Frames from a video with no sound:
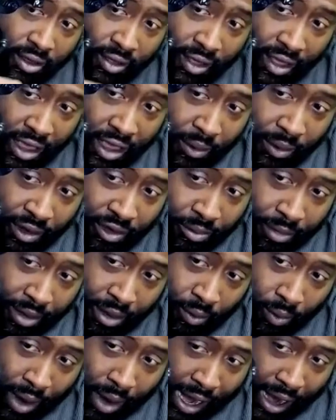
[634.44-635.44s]
the USB
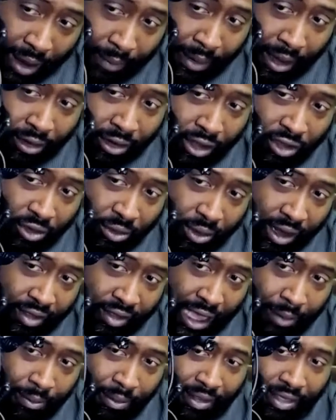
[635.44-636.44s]
wire. I'm not going to do any
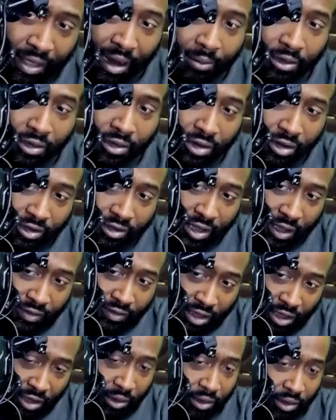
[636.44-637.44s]
taping there. I'm just going to stuff
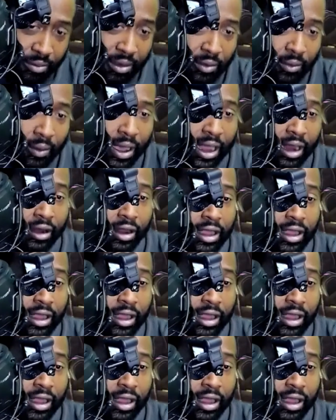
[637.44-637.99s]
the USB wire